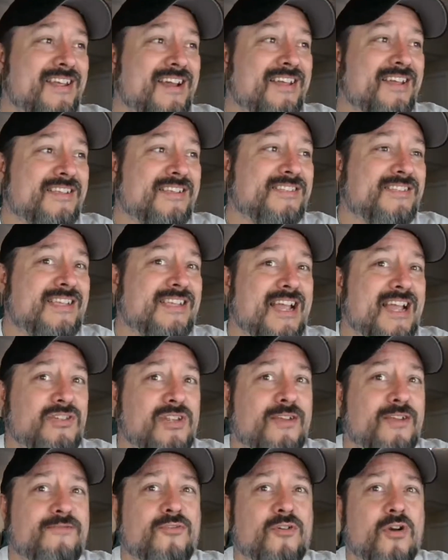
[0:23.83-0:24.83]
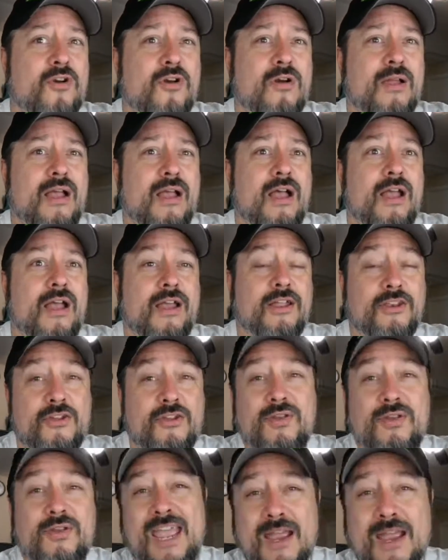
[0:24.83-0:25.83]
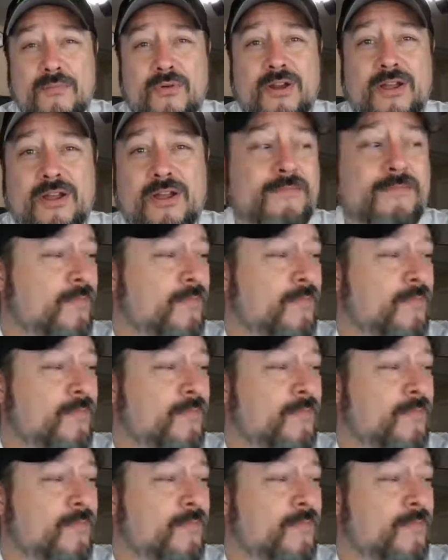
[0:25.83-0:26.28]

This is actually for a new camera.